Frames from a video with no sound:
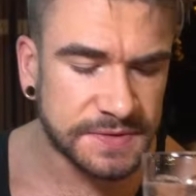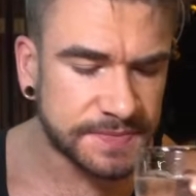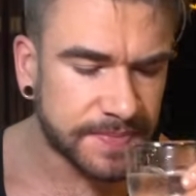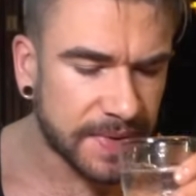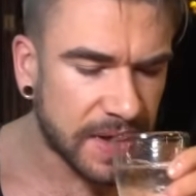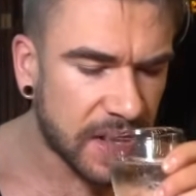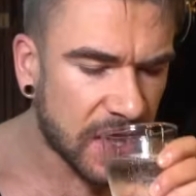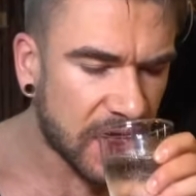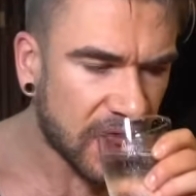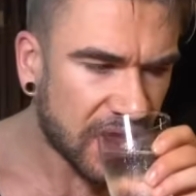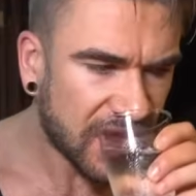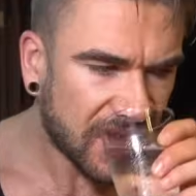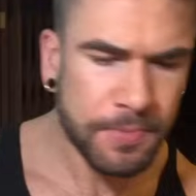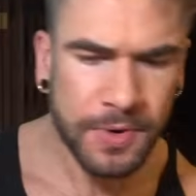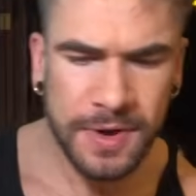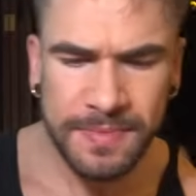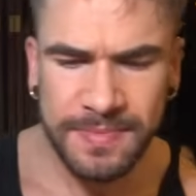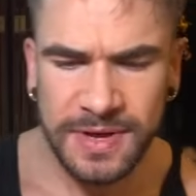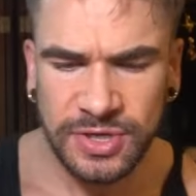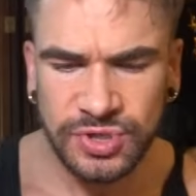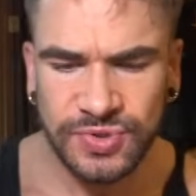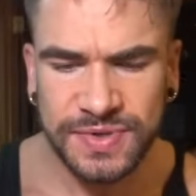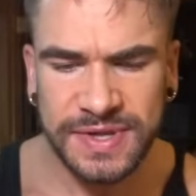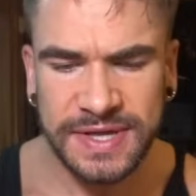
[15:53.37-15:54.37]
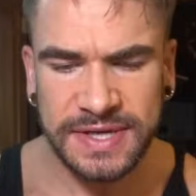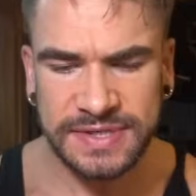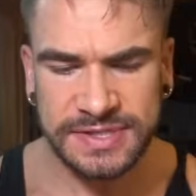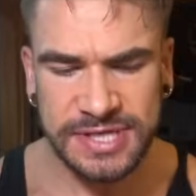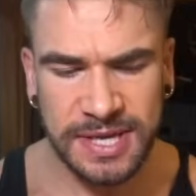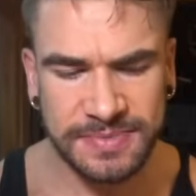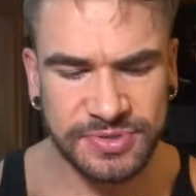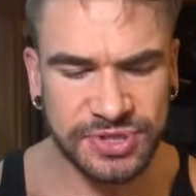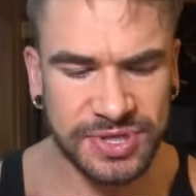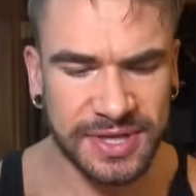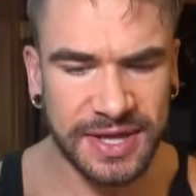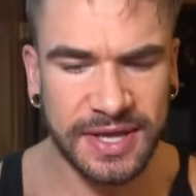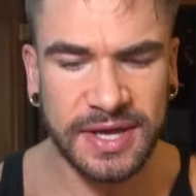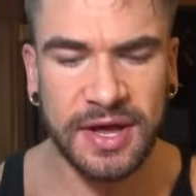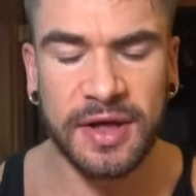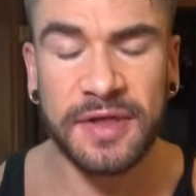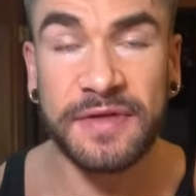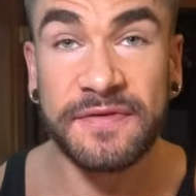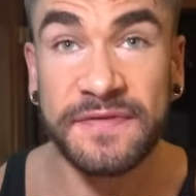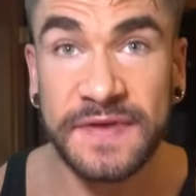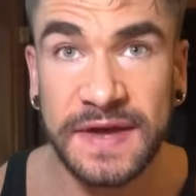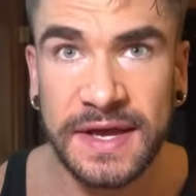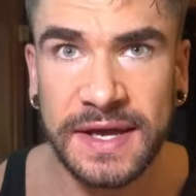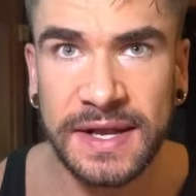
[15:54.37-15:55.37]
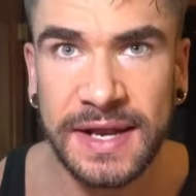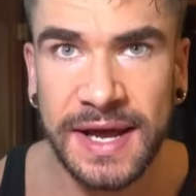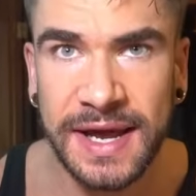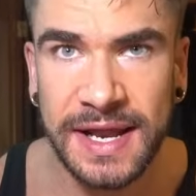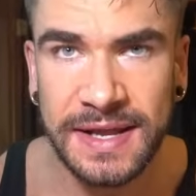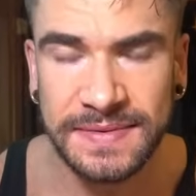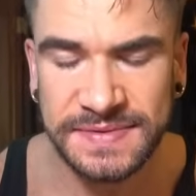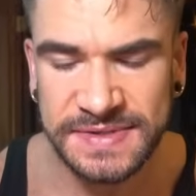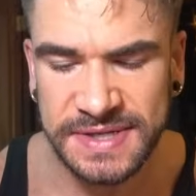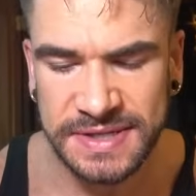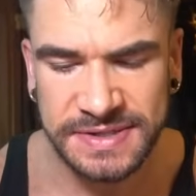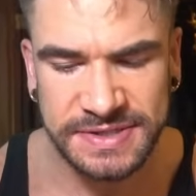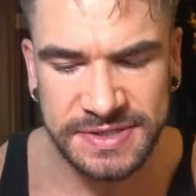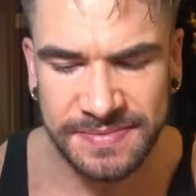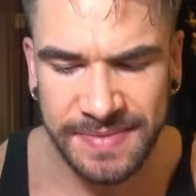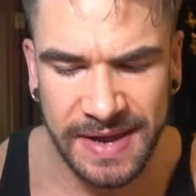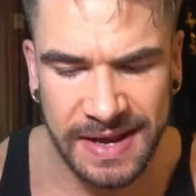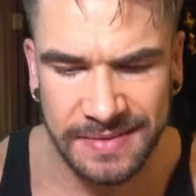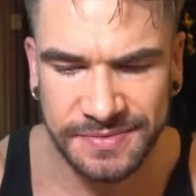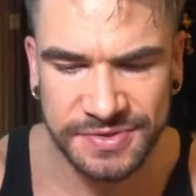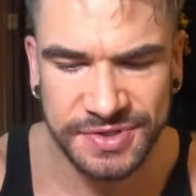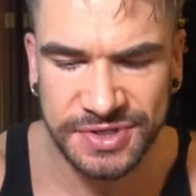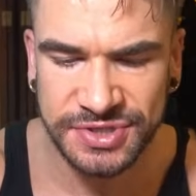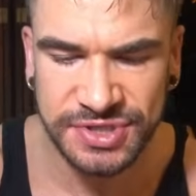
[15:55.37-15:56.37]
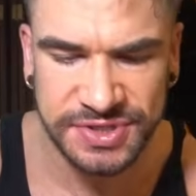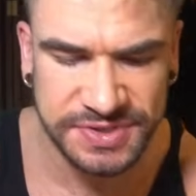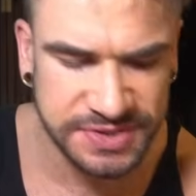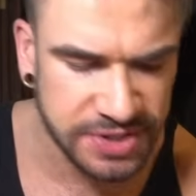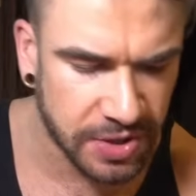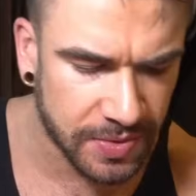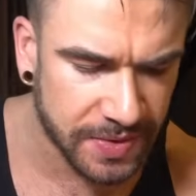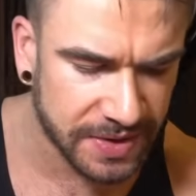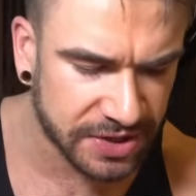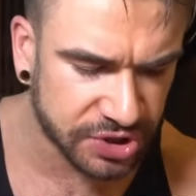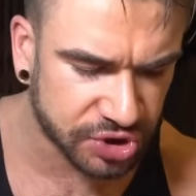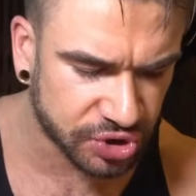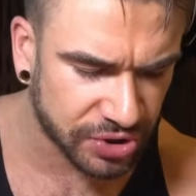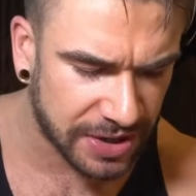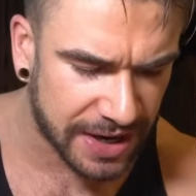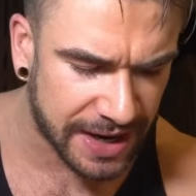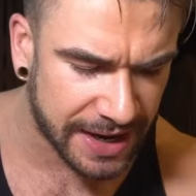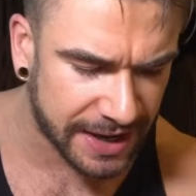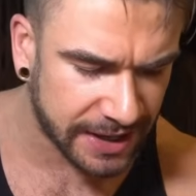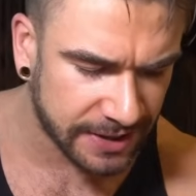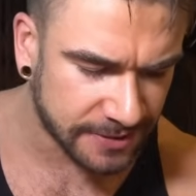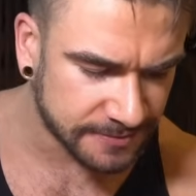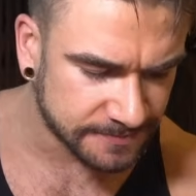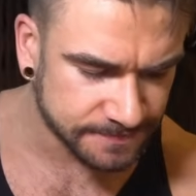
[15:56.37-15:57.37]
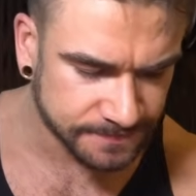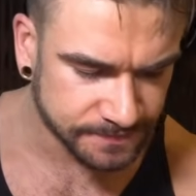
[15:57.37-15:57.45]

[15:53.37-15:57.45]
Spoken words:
but pretty much with the exception like all the vegan items and some items I just don't want to try.